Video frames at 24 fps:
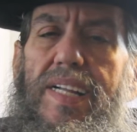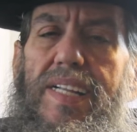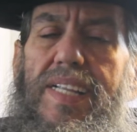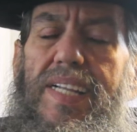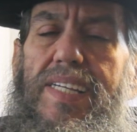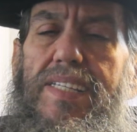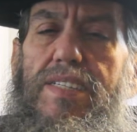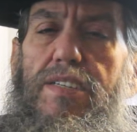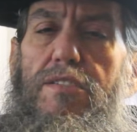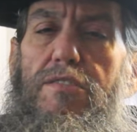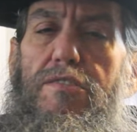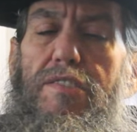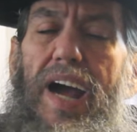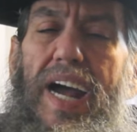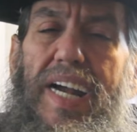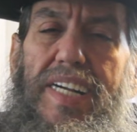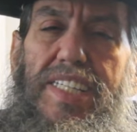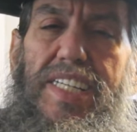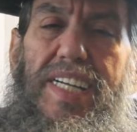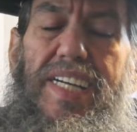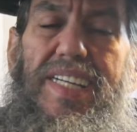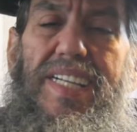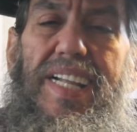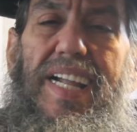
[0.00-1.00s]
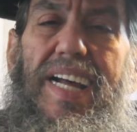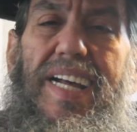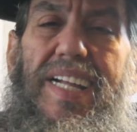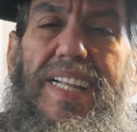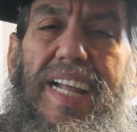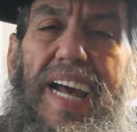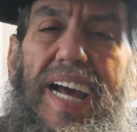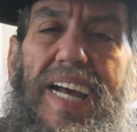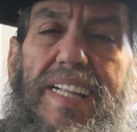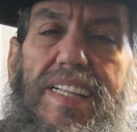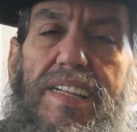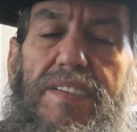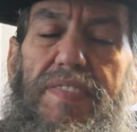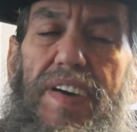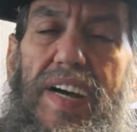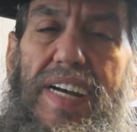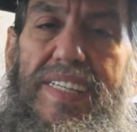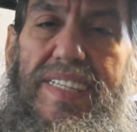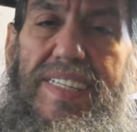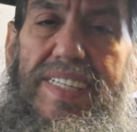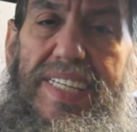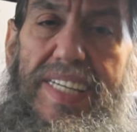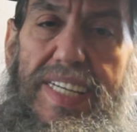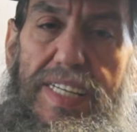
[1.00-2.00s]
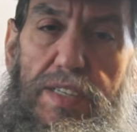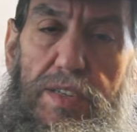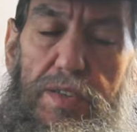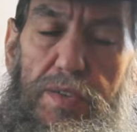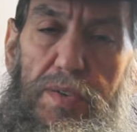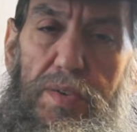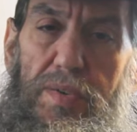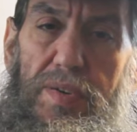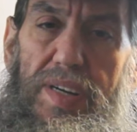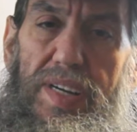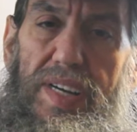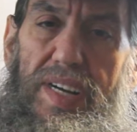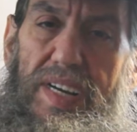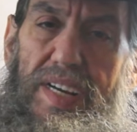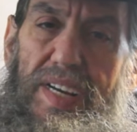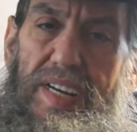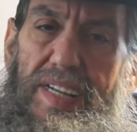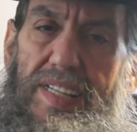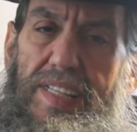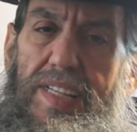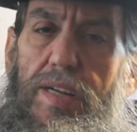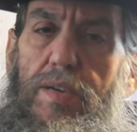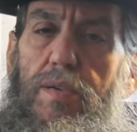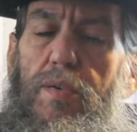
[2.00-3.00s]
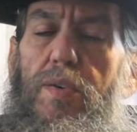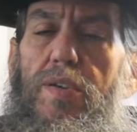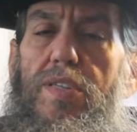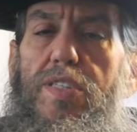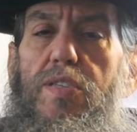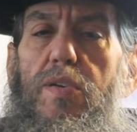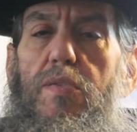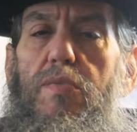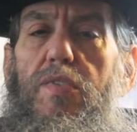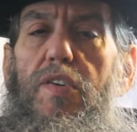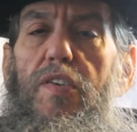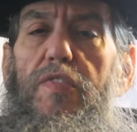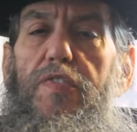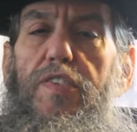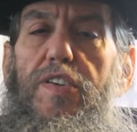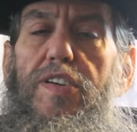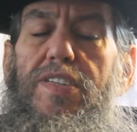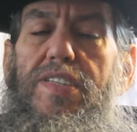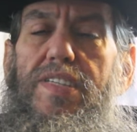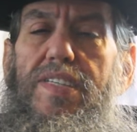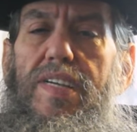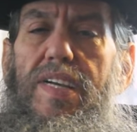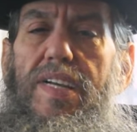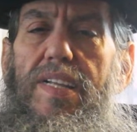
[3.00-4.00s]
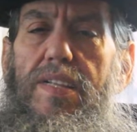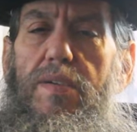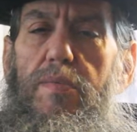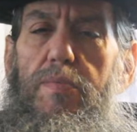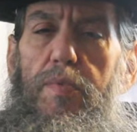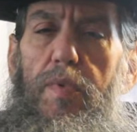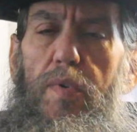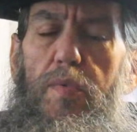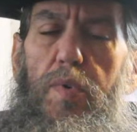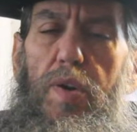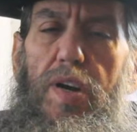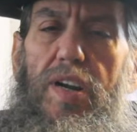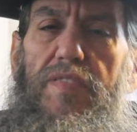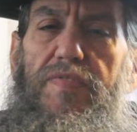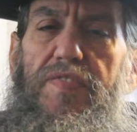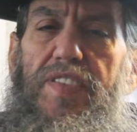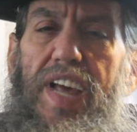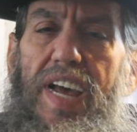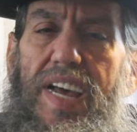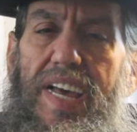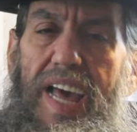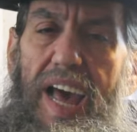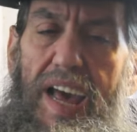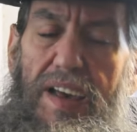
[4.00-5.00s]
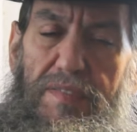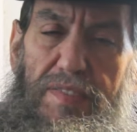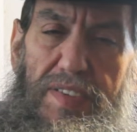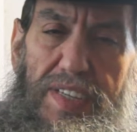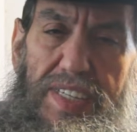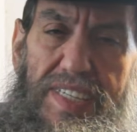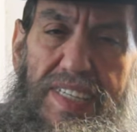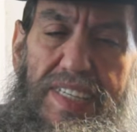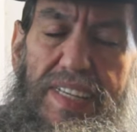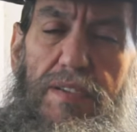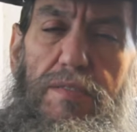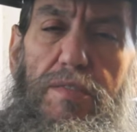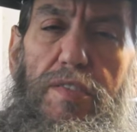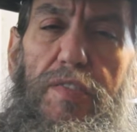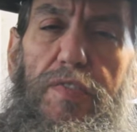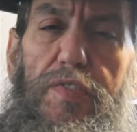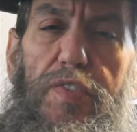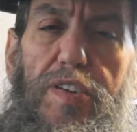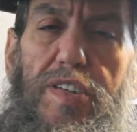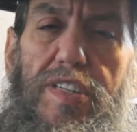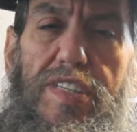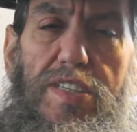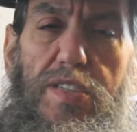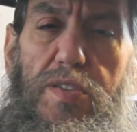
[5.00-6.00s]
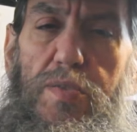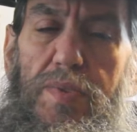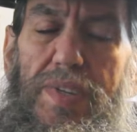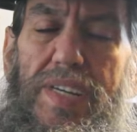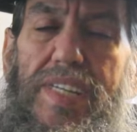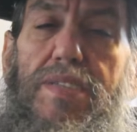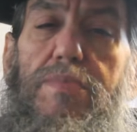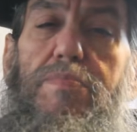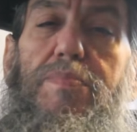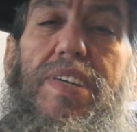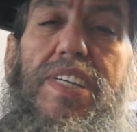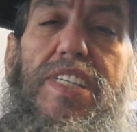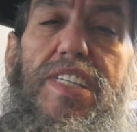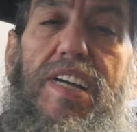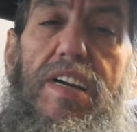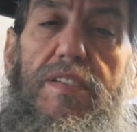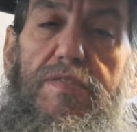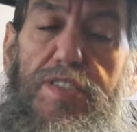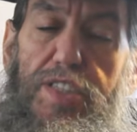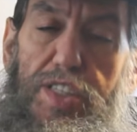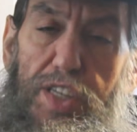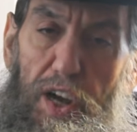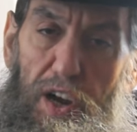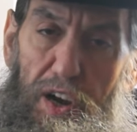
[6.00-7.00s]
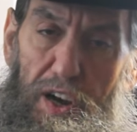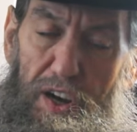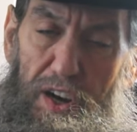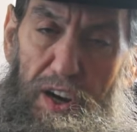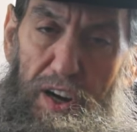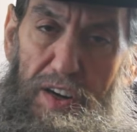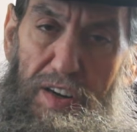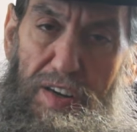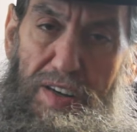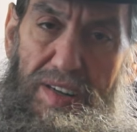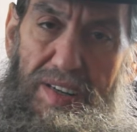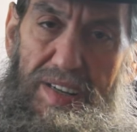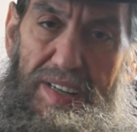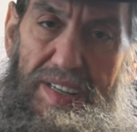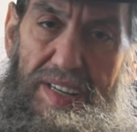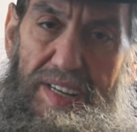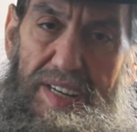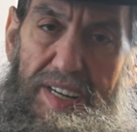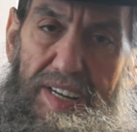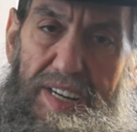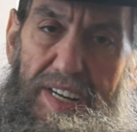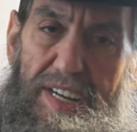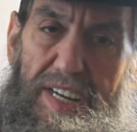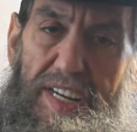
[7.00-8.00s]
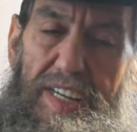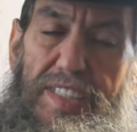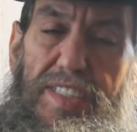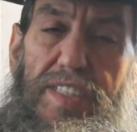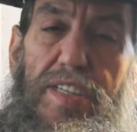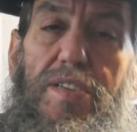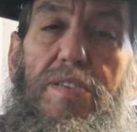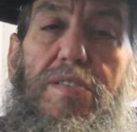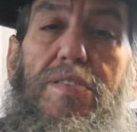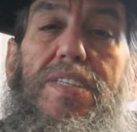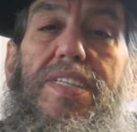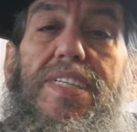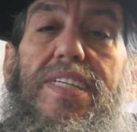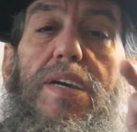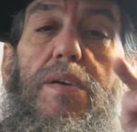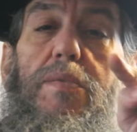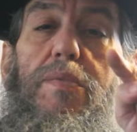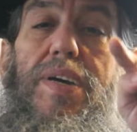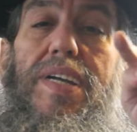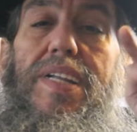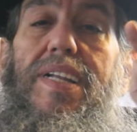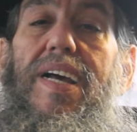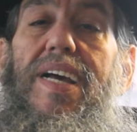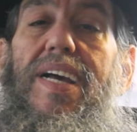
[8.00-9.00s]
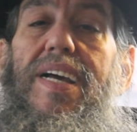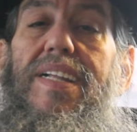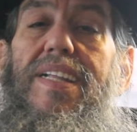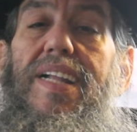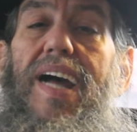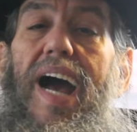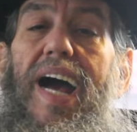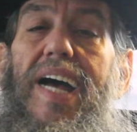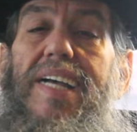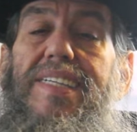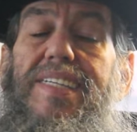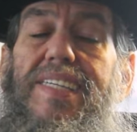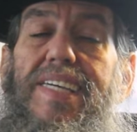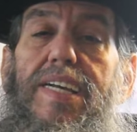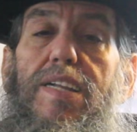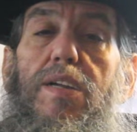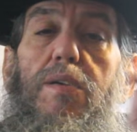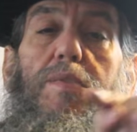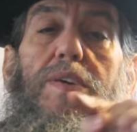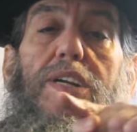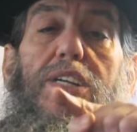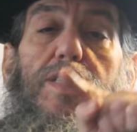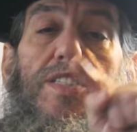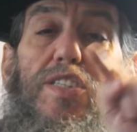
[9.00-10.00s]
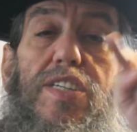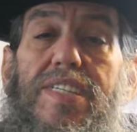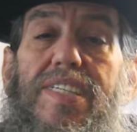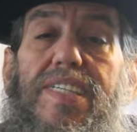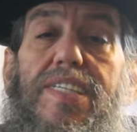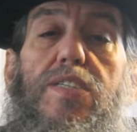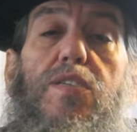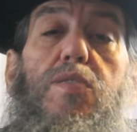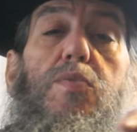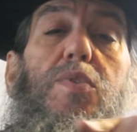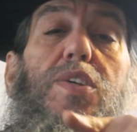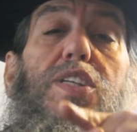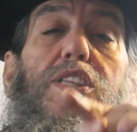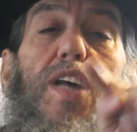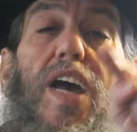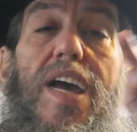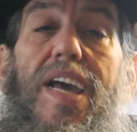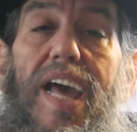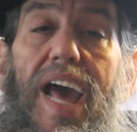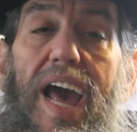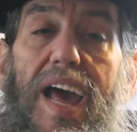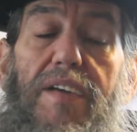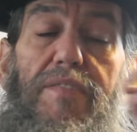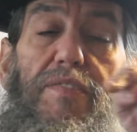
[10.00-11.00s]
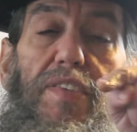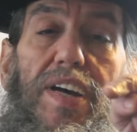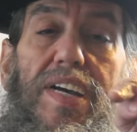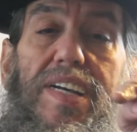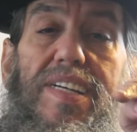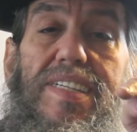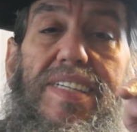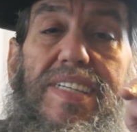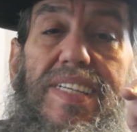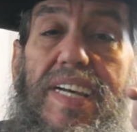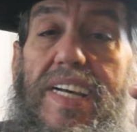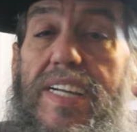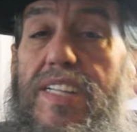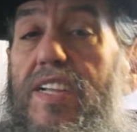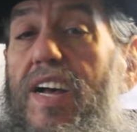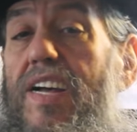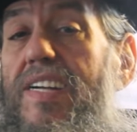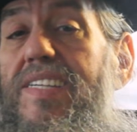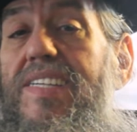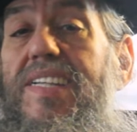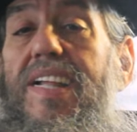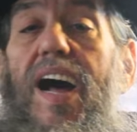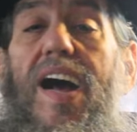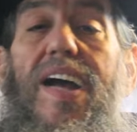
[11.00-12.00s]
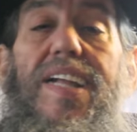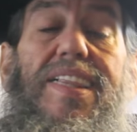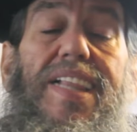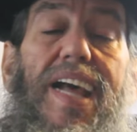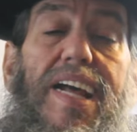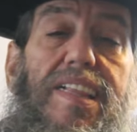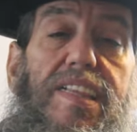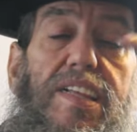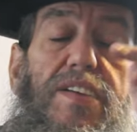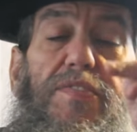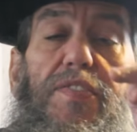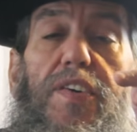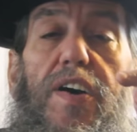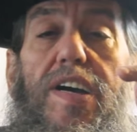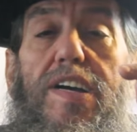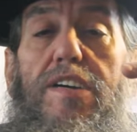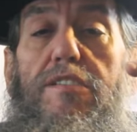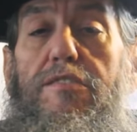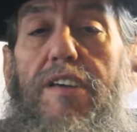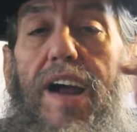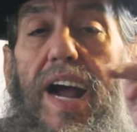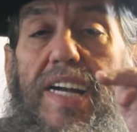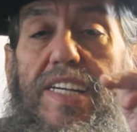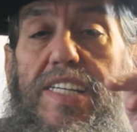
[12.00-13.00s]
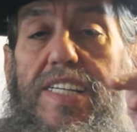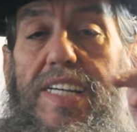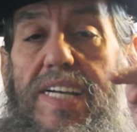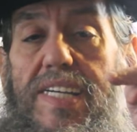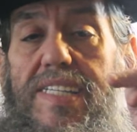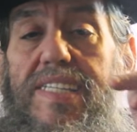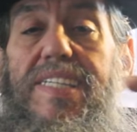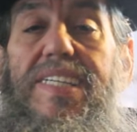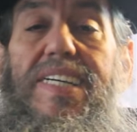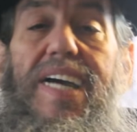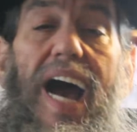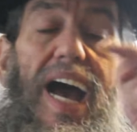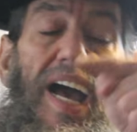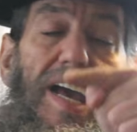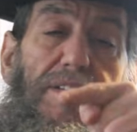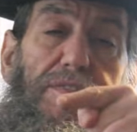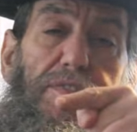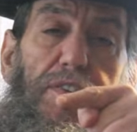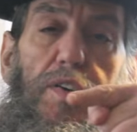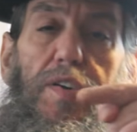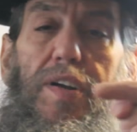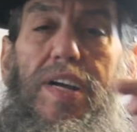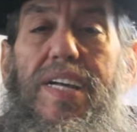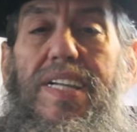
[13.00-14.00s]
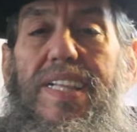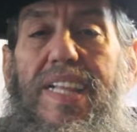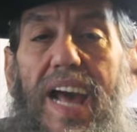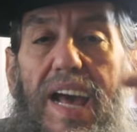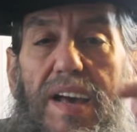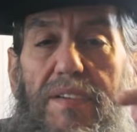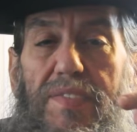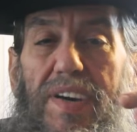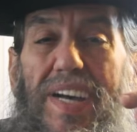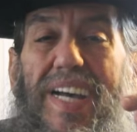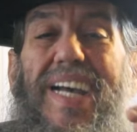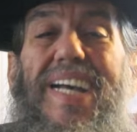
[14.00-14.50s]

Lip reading: there's a Rashi in the end of Hazinu, that also refers in the word of Tayevis, that refers to it as Mishkav Zachar. So you see when in Hazina, when it just says the word Tayevis, it doesn't identify Rashi as Gaiva or Geneva,